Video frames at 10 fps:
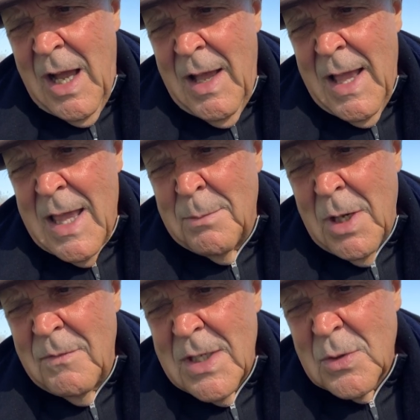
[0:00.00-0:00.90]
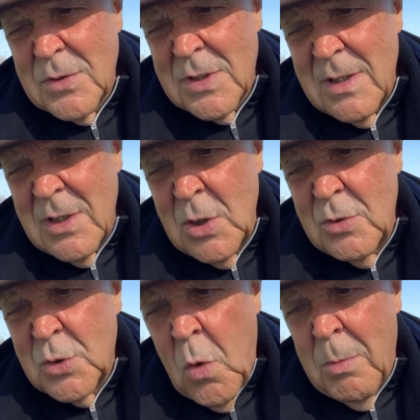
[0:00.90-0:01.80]
and the blood vessels
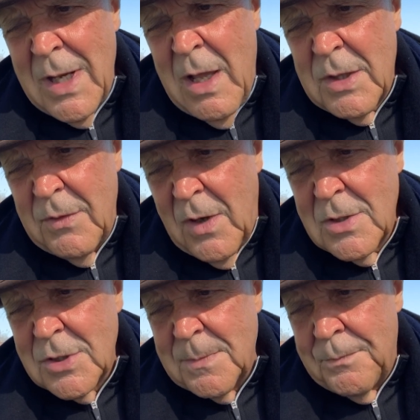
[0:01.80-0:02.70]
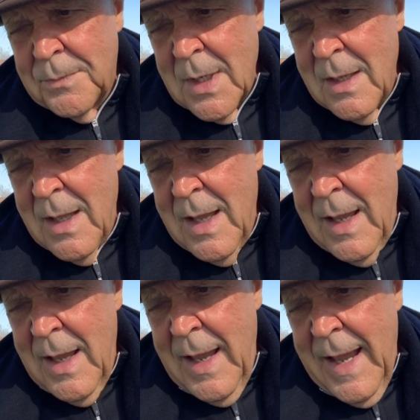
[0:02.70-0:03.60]
lose normal healthy function.
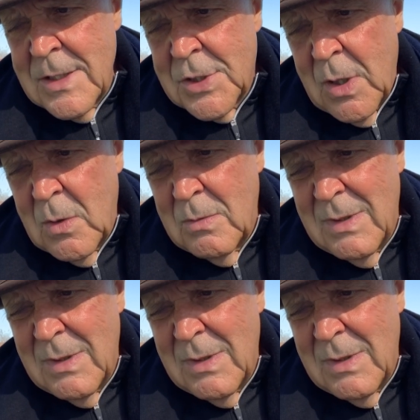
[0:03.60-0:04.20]
And so,